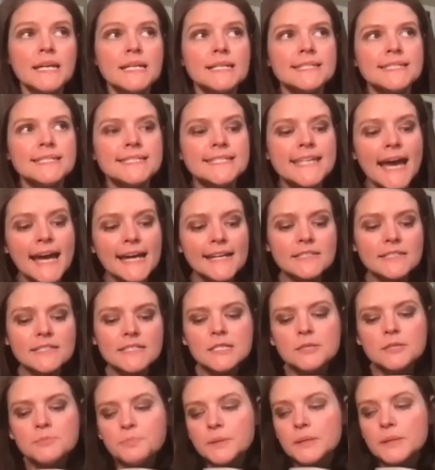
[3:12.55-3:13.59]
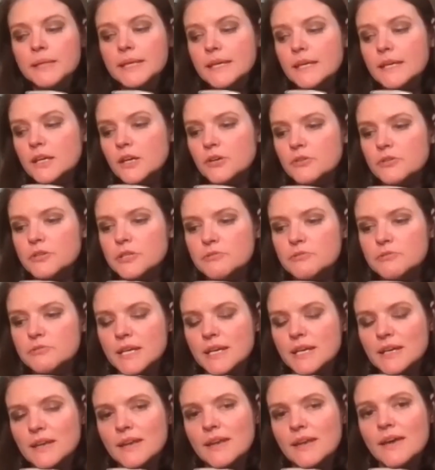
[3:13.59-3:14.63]
Statins deplete
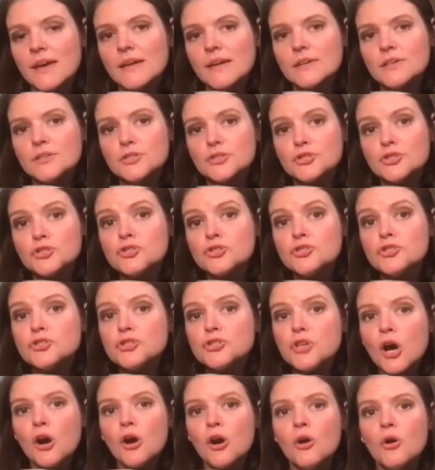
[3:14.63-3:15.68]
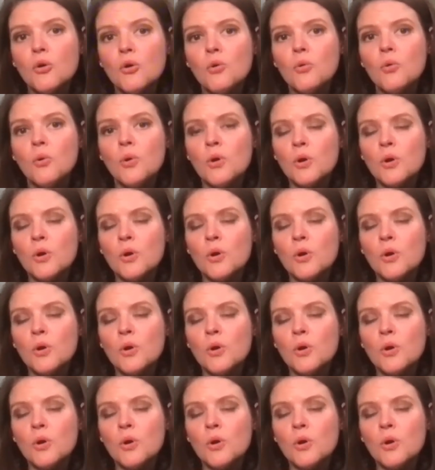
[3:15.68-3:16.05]
CoQ10 so